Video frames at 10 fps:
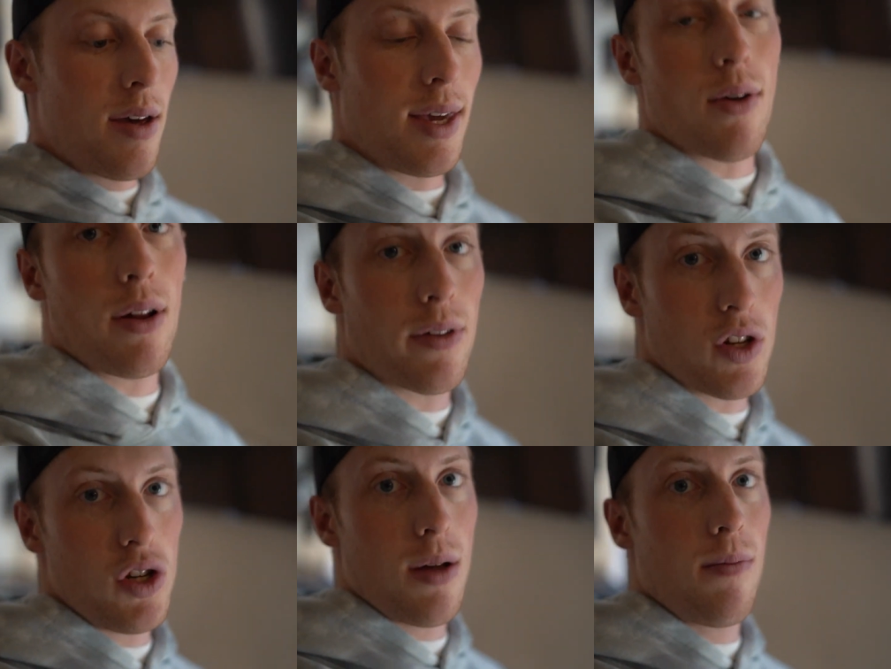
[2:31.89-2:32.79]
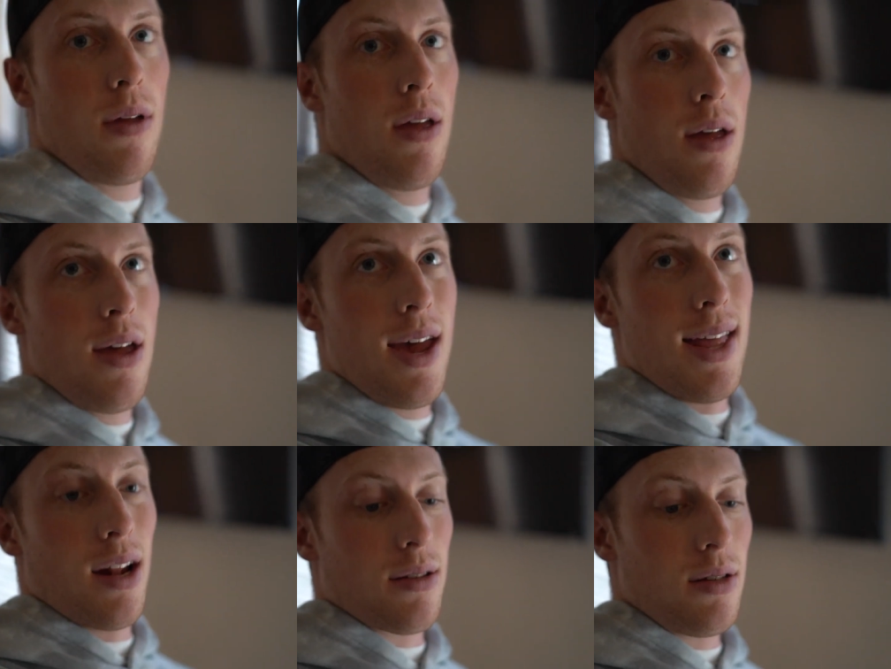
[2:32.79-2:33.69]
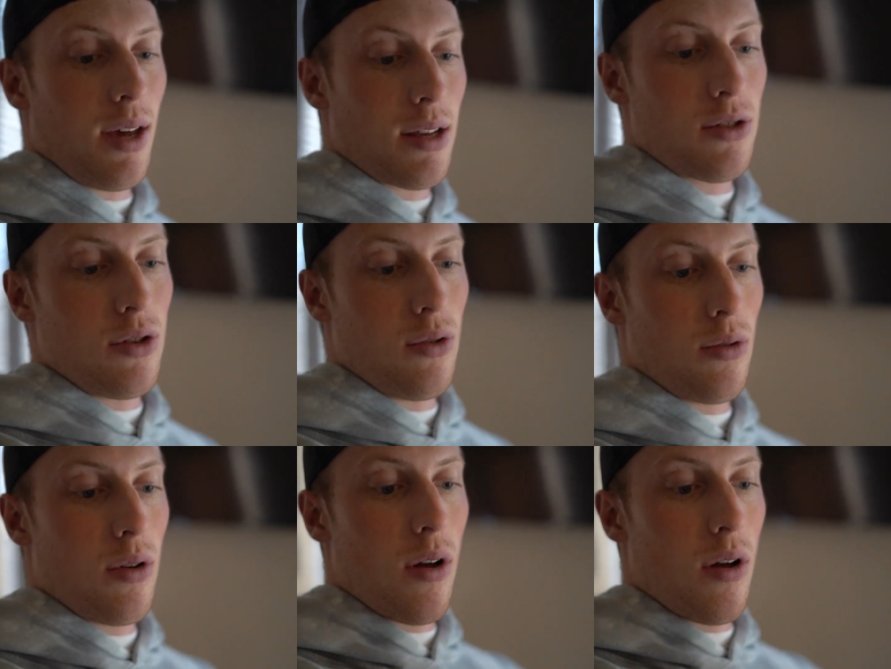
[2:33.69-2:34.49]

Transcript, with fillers: get ready for the gym, and then I'll see you guys soon.